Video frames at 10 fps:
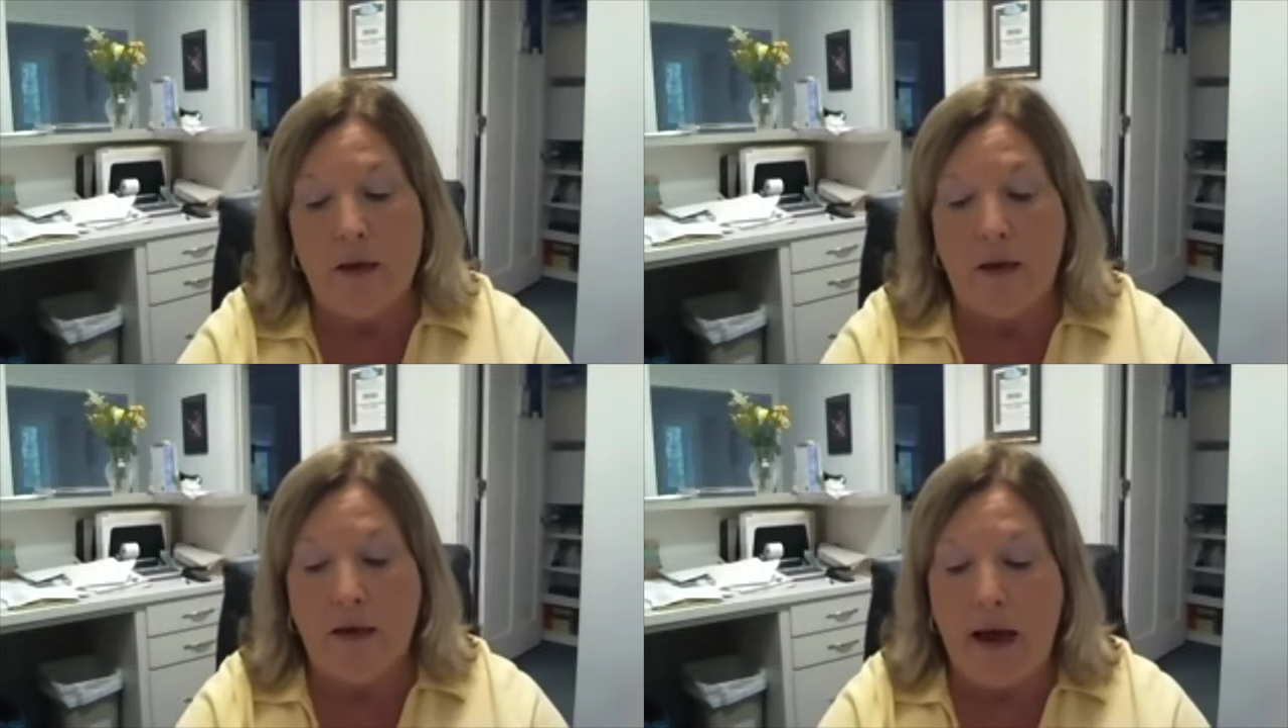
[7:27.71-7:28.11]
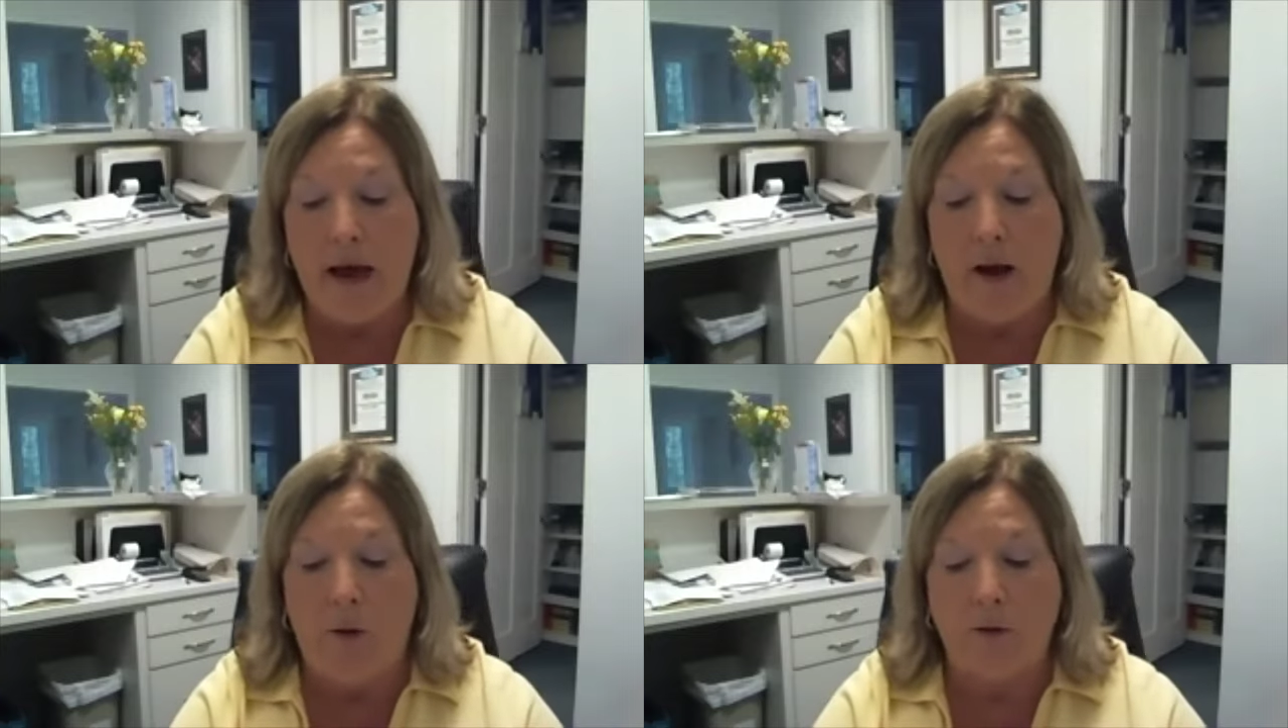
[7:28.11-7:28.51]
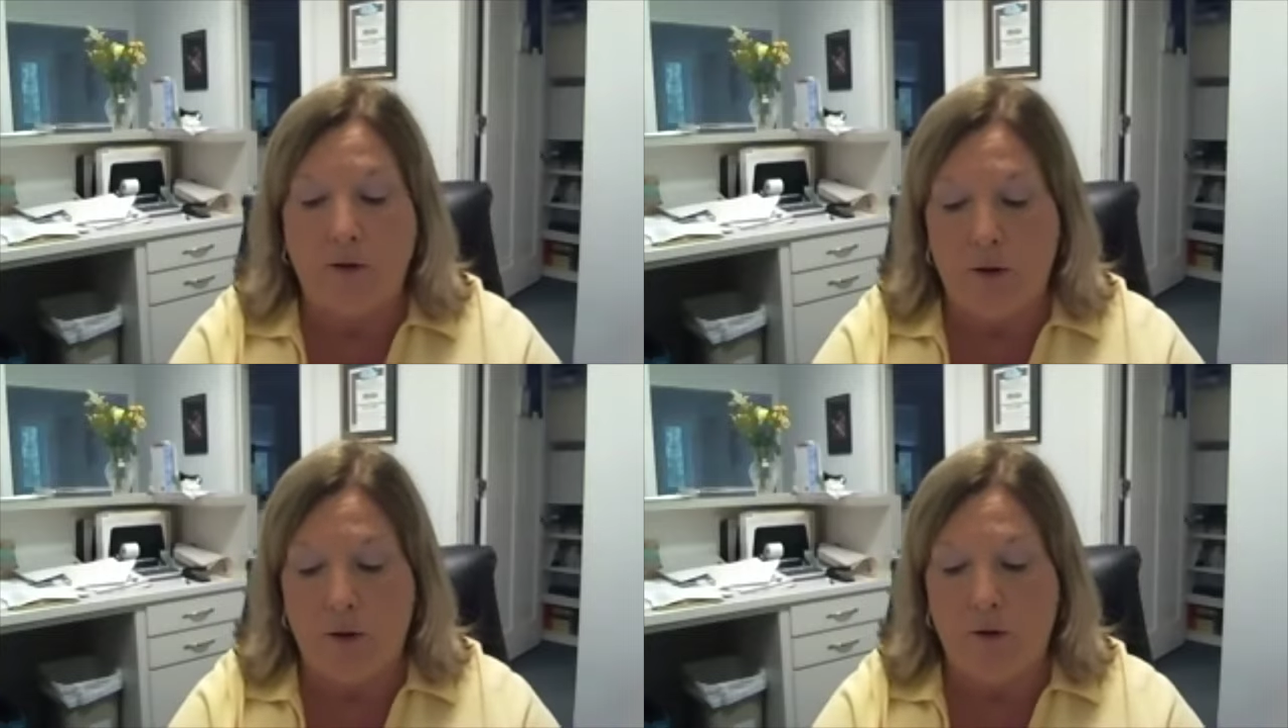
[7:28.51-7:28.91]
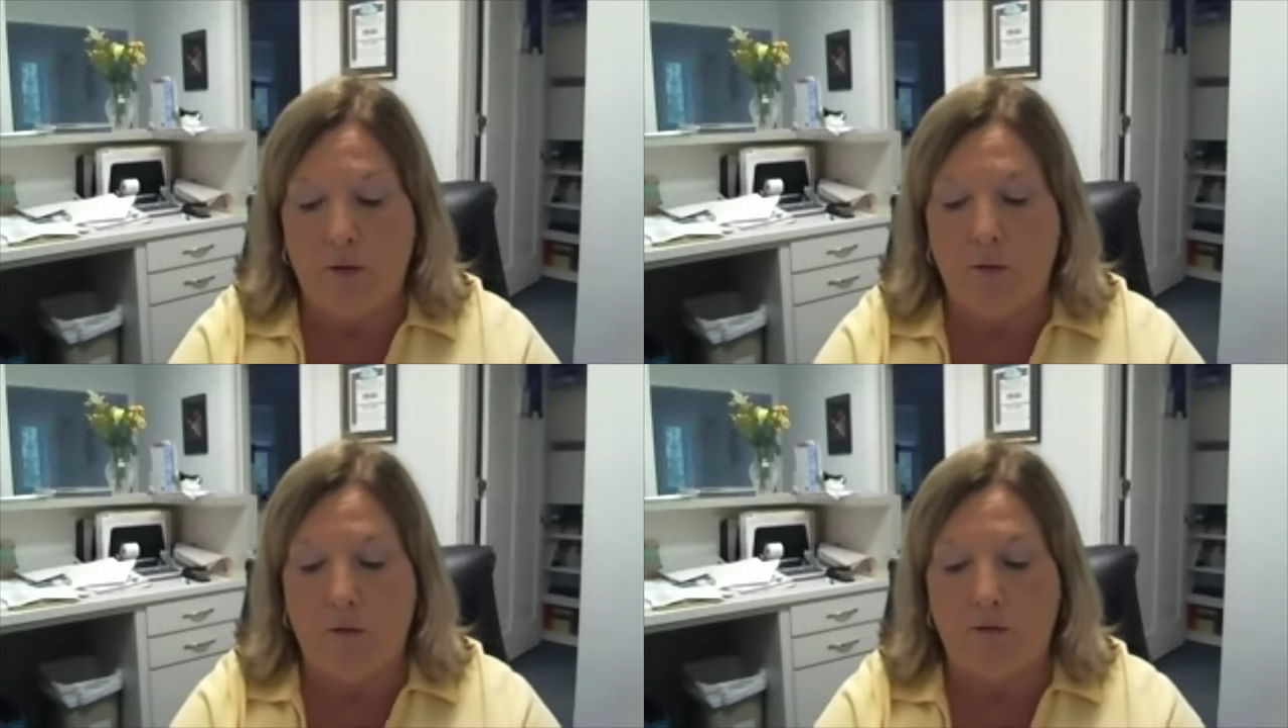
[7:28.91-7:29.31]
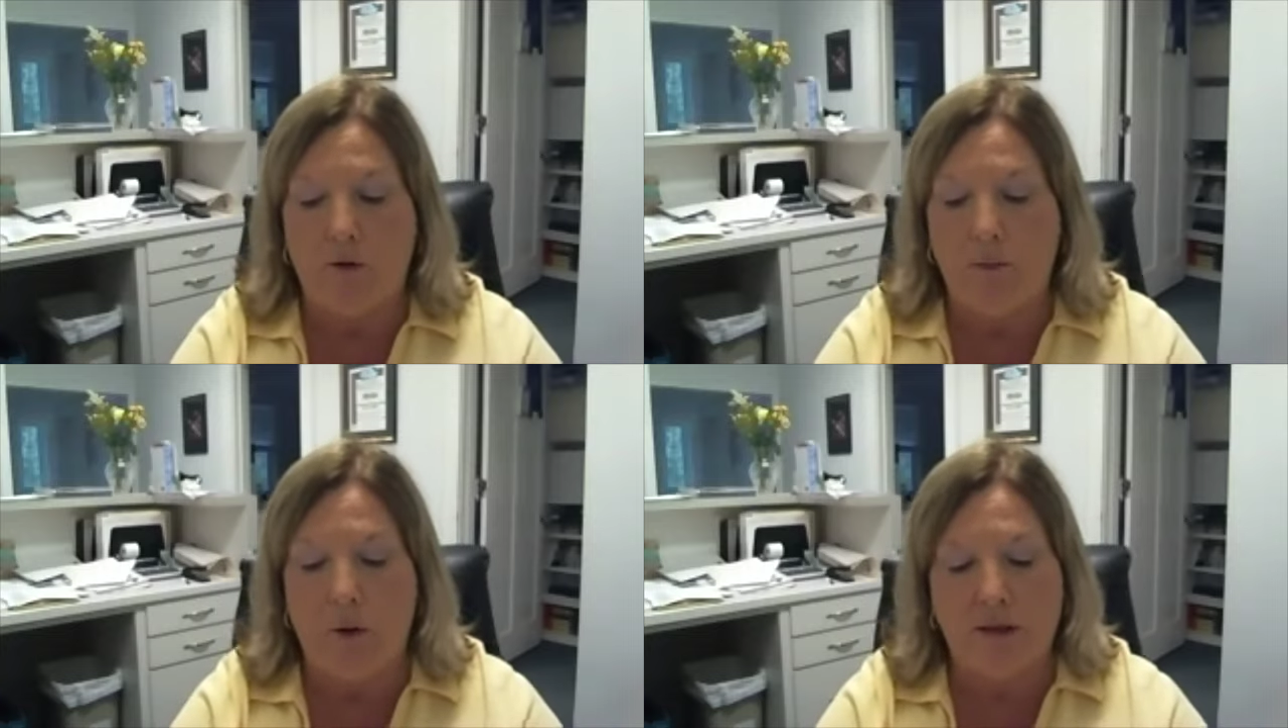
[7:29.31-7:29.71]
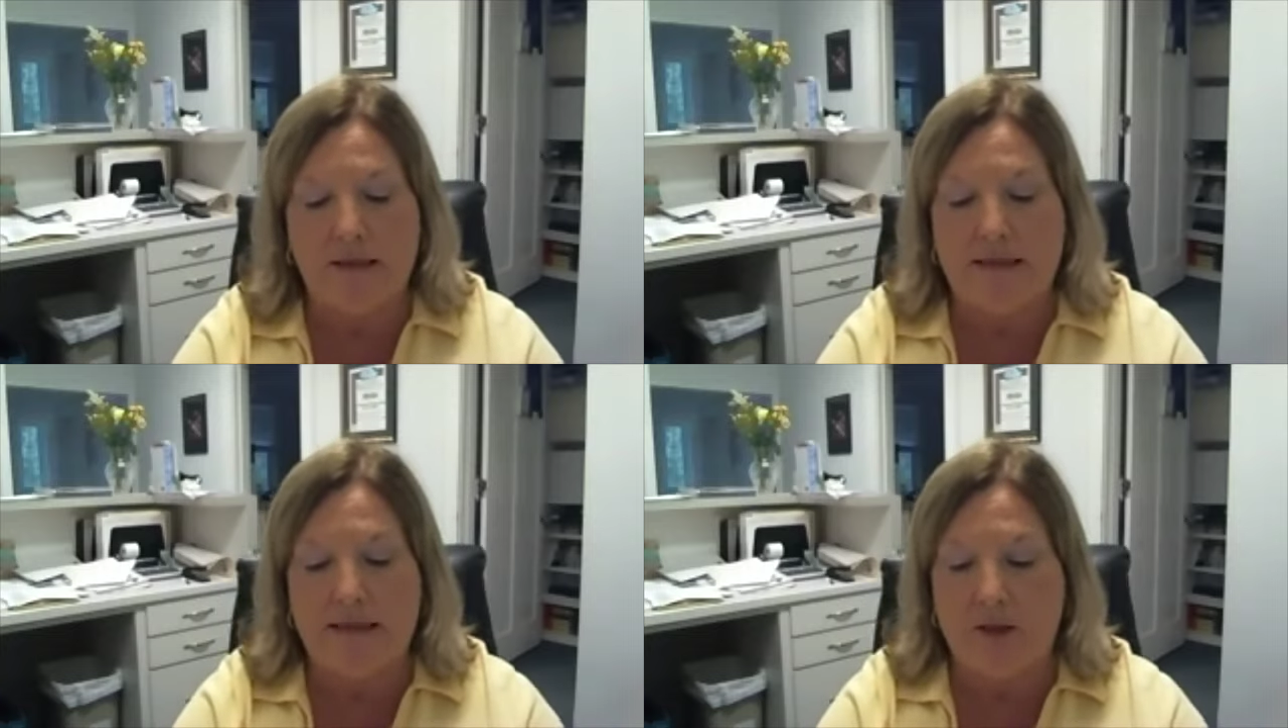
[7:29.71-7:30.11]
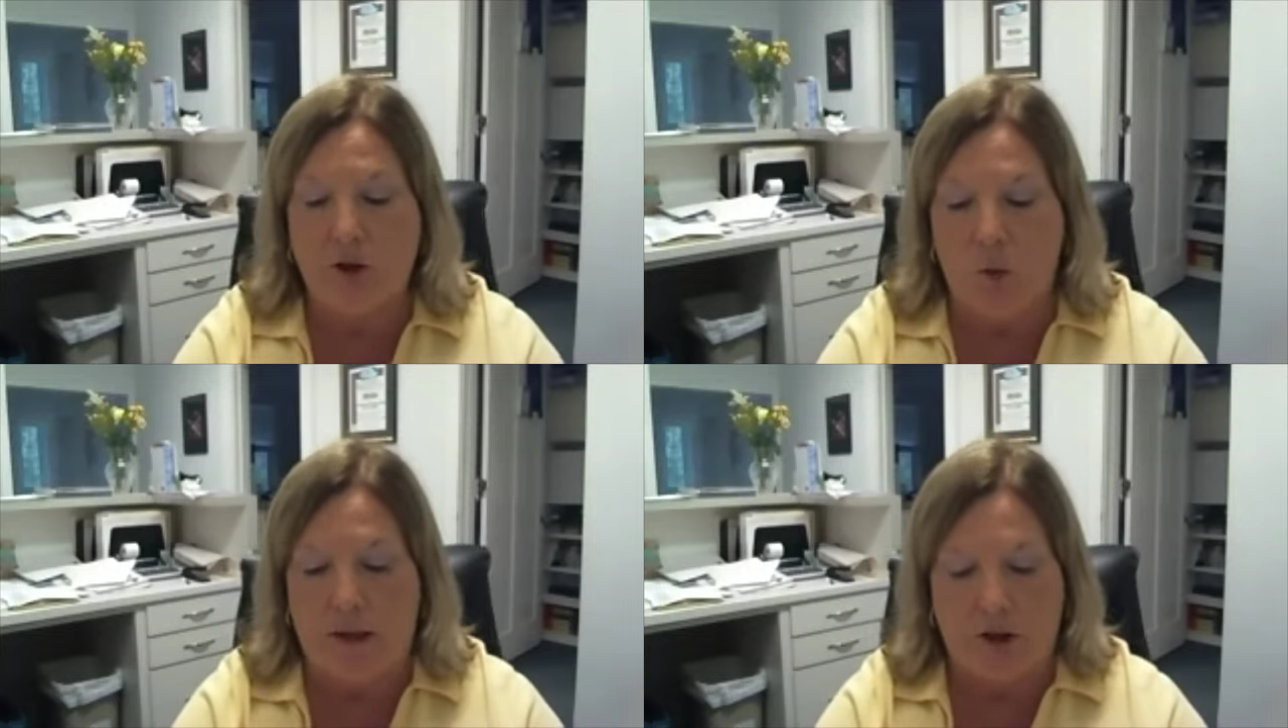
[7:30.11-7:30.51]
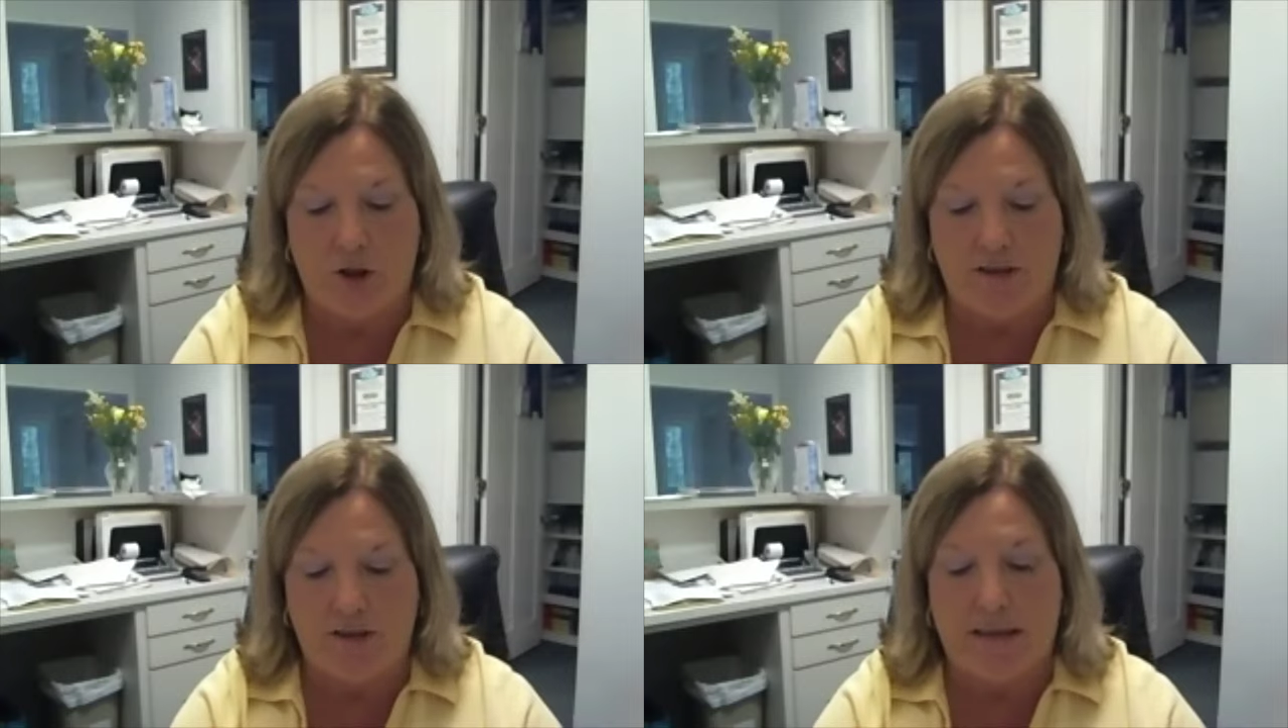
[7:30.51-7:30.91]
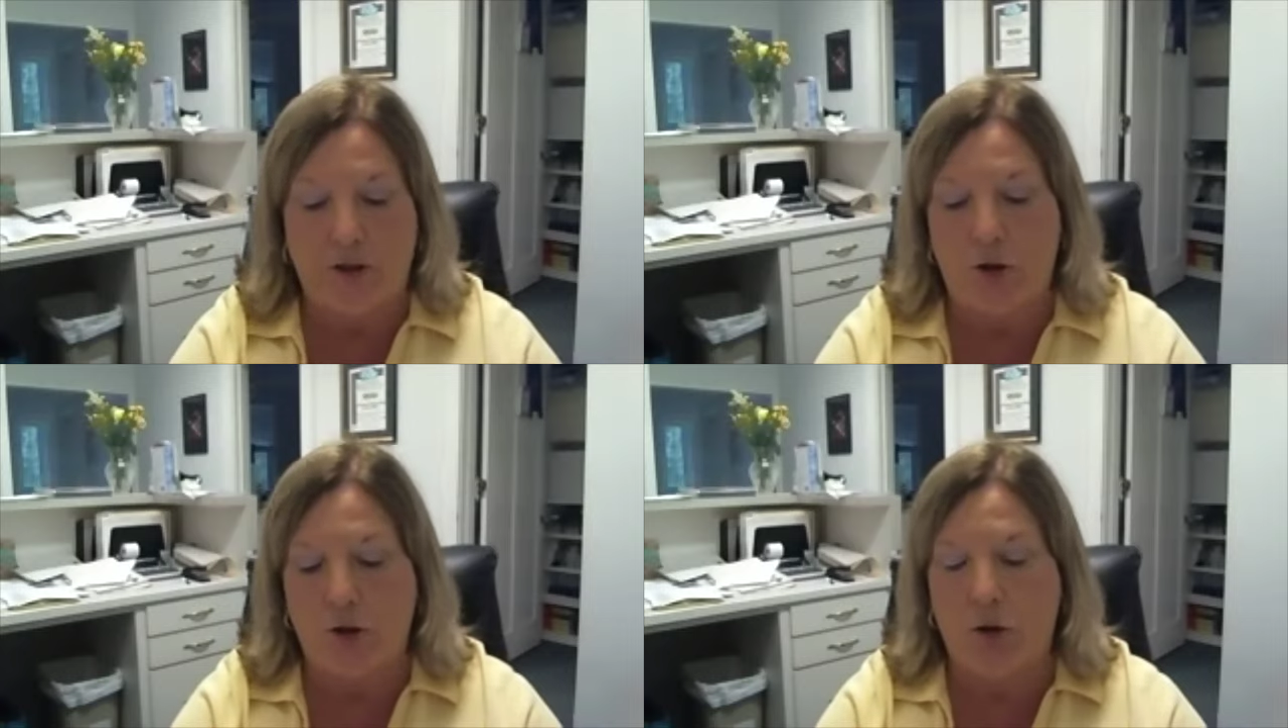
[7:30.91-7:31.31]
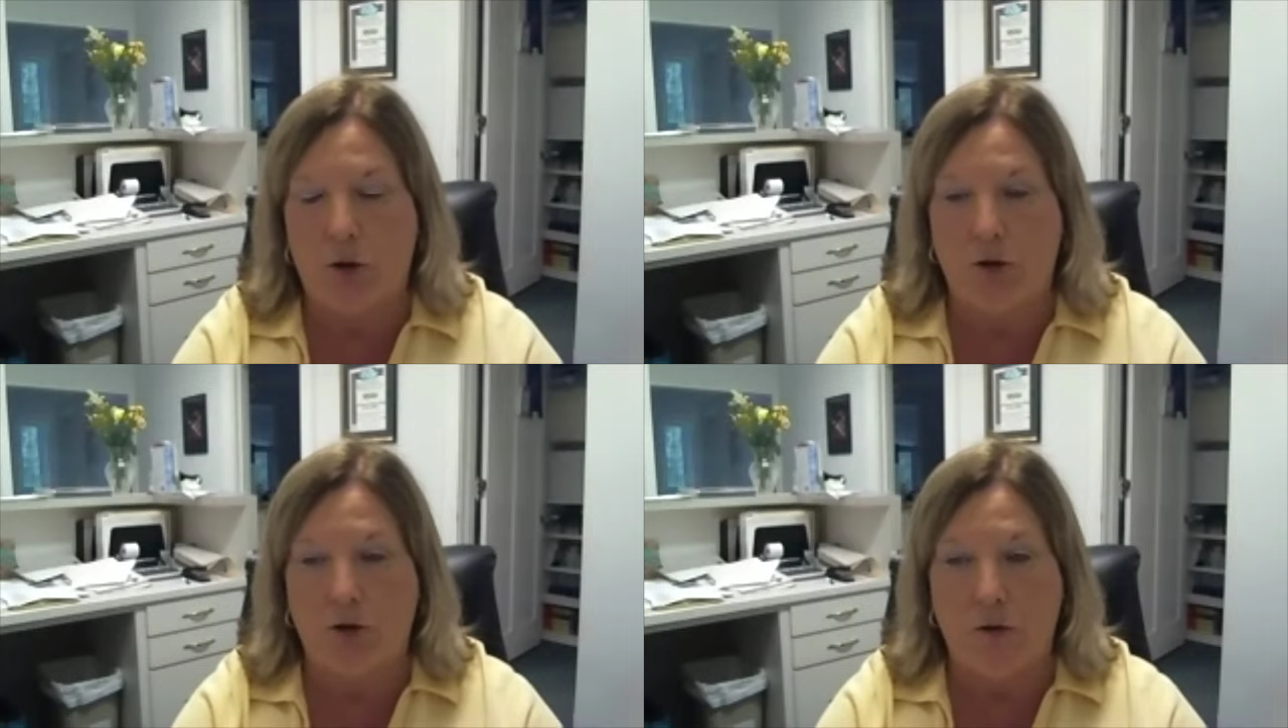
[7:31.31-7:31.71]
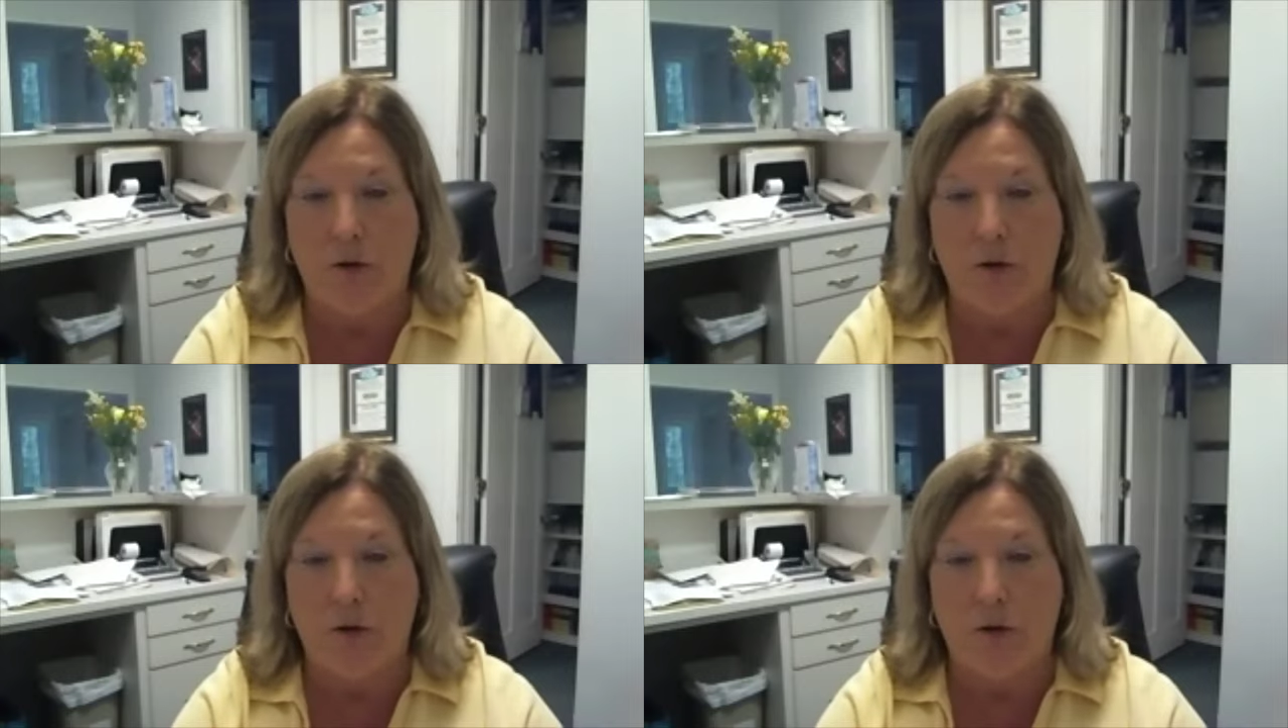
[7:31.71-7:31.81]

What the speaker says: and how to for emergency situations at your church.